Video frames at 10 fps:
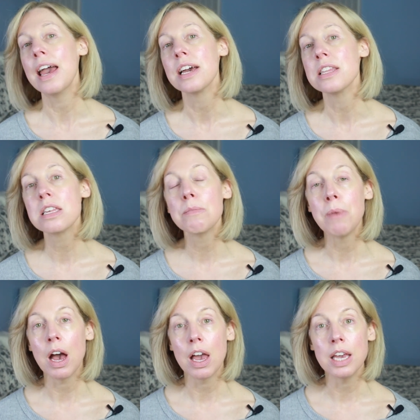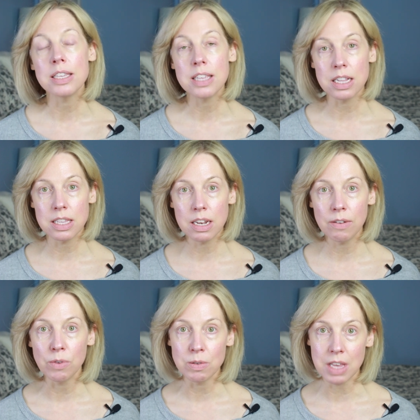and my
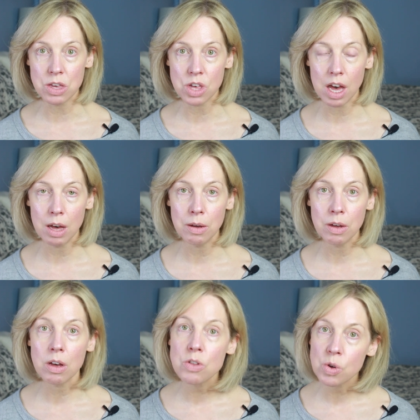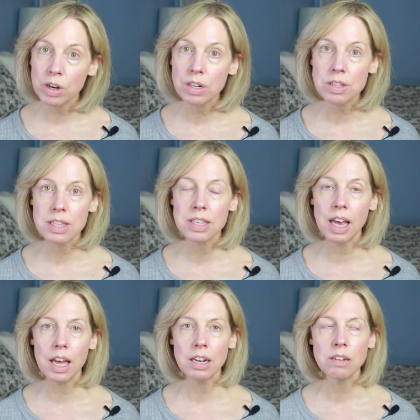sensitive rosacea triggered
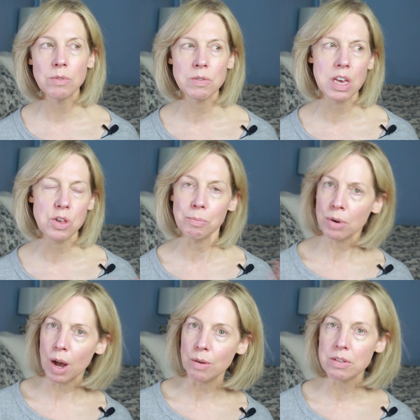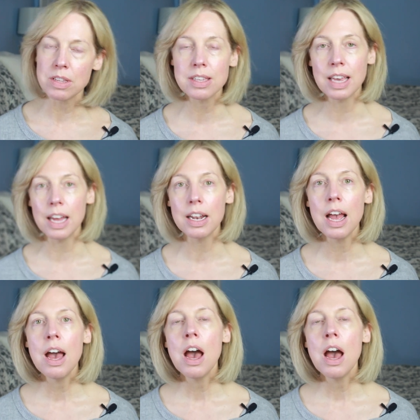skin, rosacea prone skin.